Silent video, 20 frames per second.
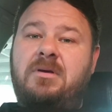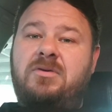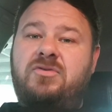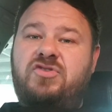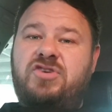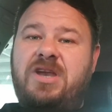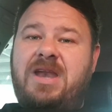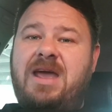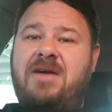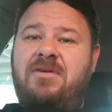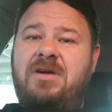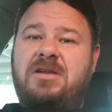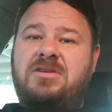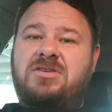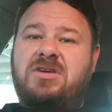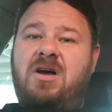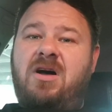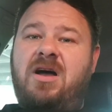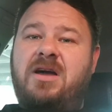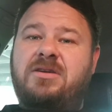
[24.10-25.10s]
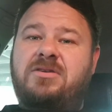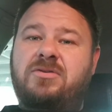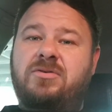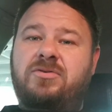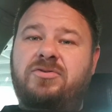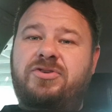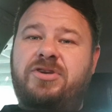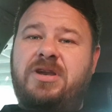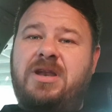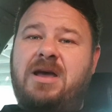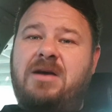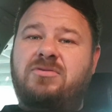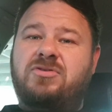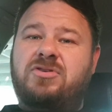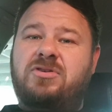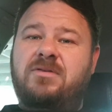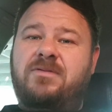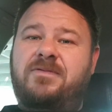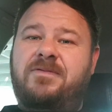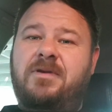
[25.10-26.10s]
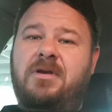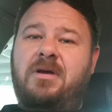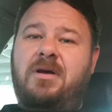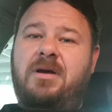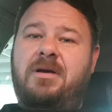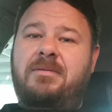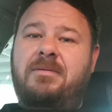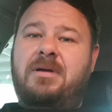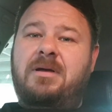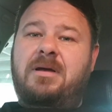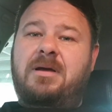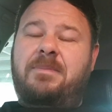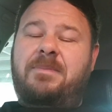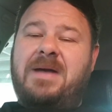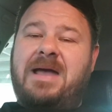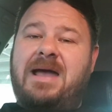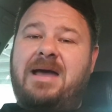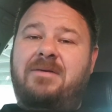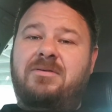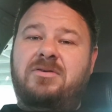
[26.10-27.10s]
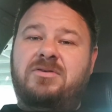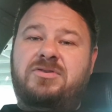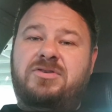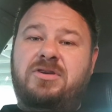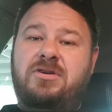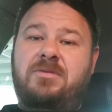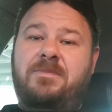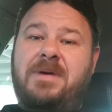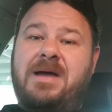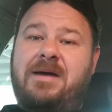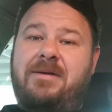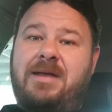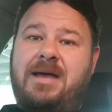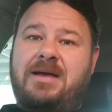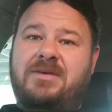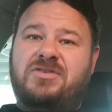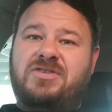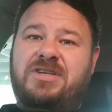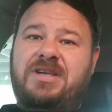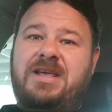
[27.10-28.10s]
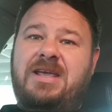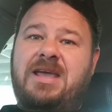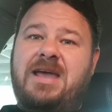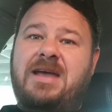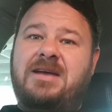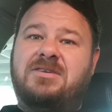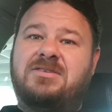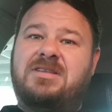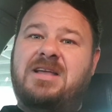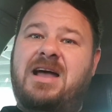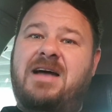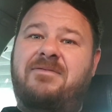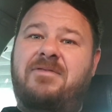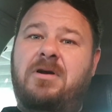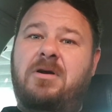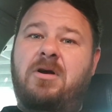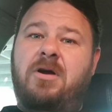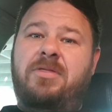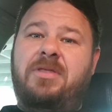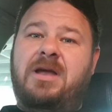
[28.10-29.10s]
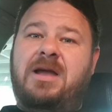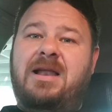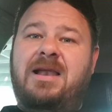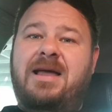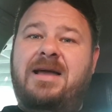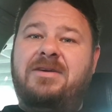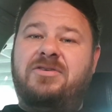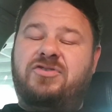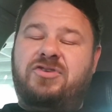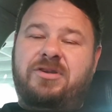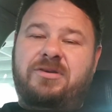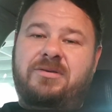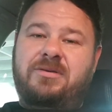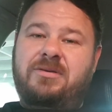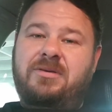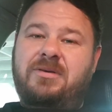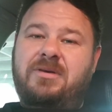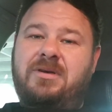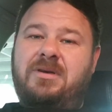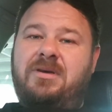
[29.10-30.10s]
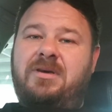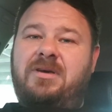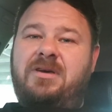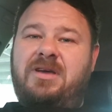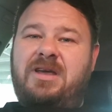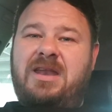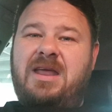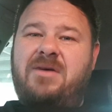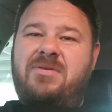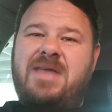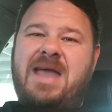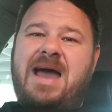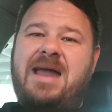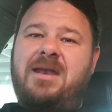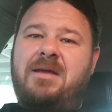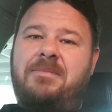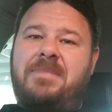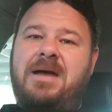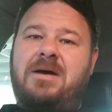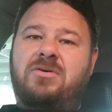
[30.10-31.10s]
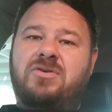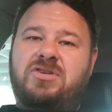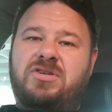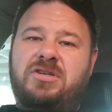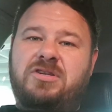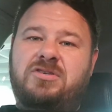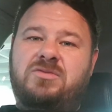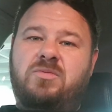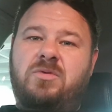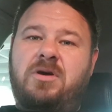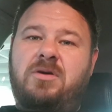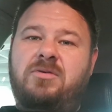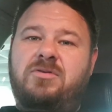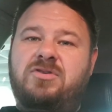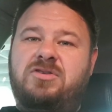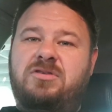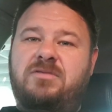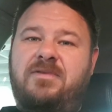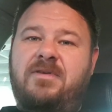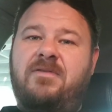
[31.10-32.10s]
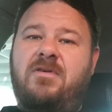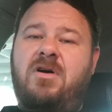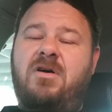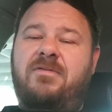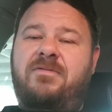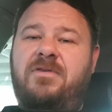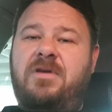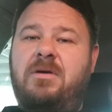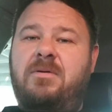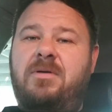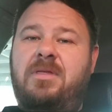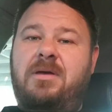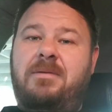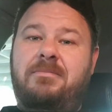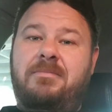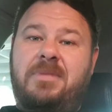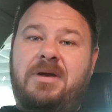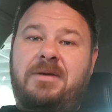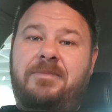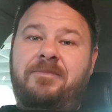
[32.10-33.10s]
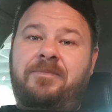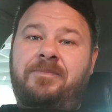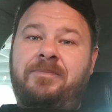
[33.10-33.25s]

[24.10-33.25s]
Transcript: generic titles, you know, stuff for like £1 and £2 out of CX that I haven't got in the collection. You know, the Annabelles of this world and stuff. I've got a few of them, but,